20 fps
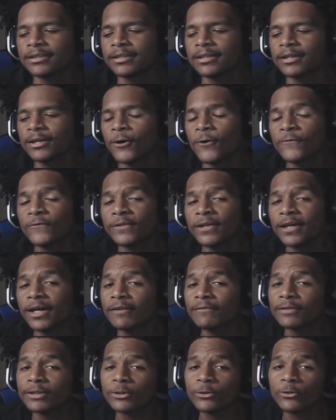Hope y'all
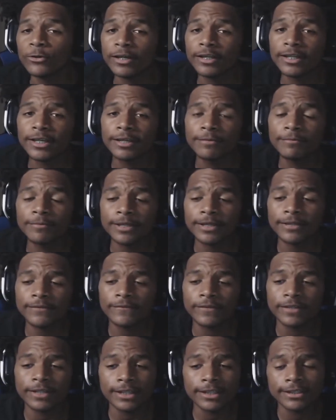having a great day, man.
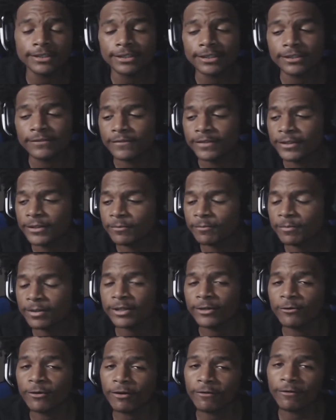Finna get into the video. My
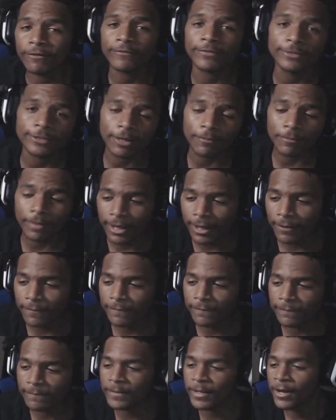nigga Rod Wave finna drop an
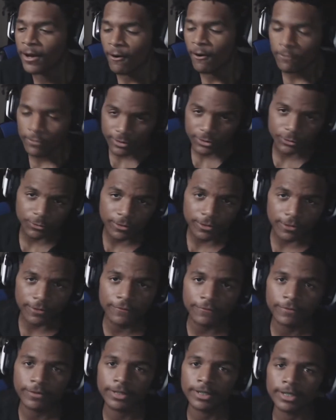album on the
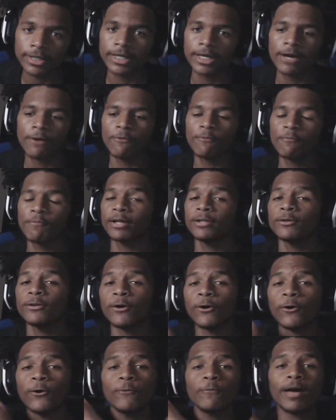12th. We might do the
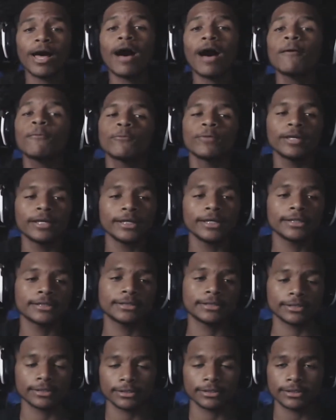whole album
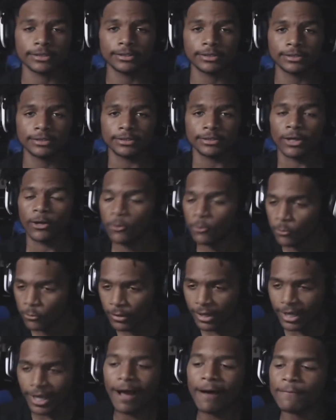reaction, nigga. The whole
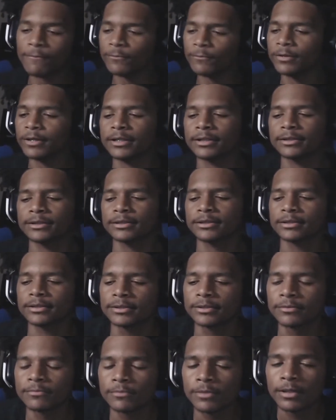album reaction.
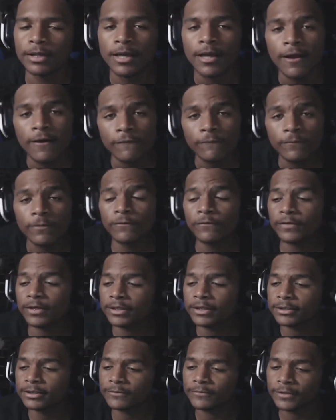We finna get
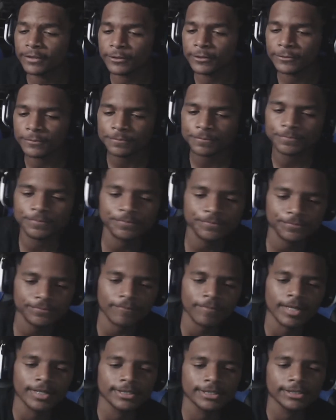into the video.
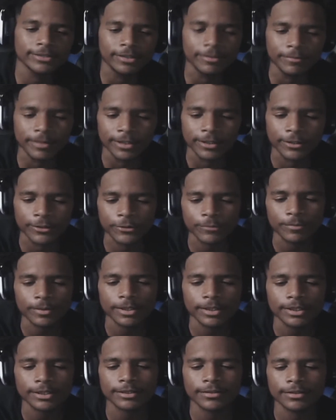Let's see what they been on,
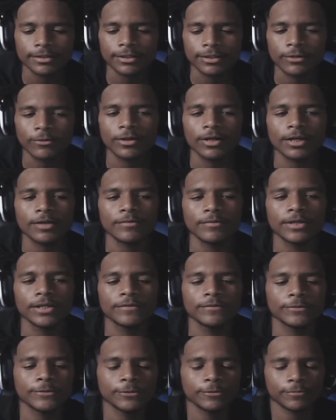man. See nigga Rod Wave
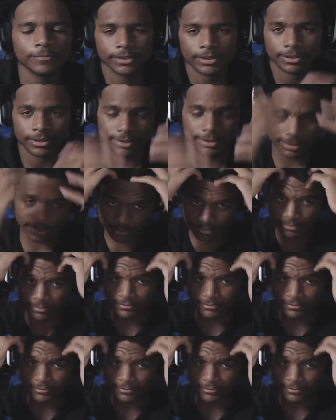on, man.